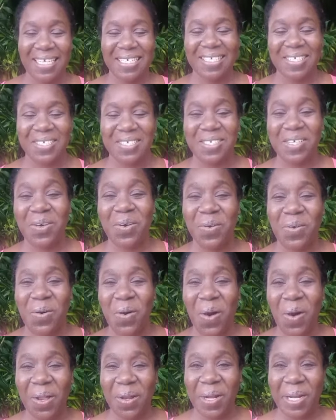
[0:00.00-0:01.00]

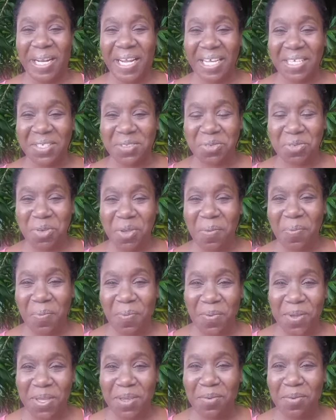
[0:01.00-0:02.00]
so on our next trip,
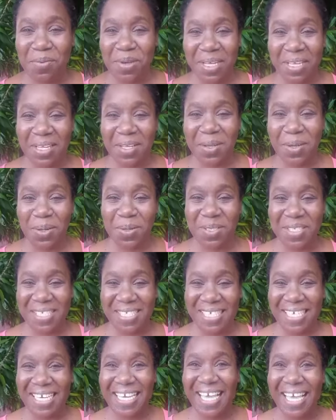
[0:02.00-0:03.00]
we will go
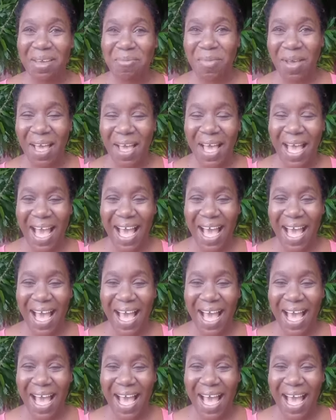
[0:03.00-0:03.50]
seek him